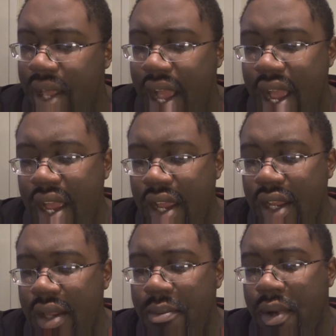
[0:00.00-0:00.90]

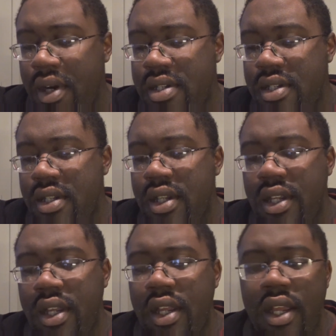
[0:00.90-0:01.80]
I
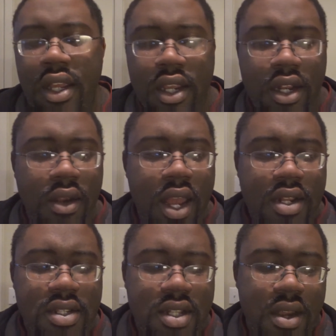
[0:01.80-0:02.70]
personally, I
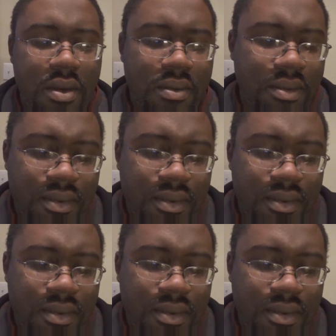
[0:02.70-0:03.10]
just I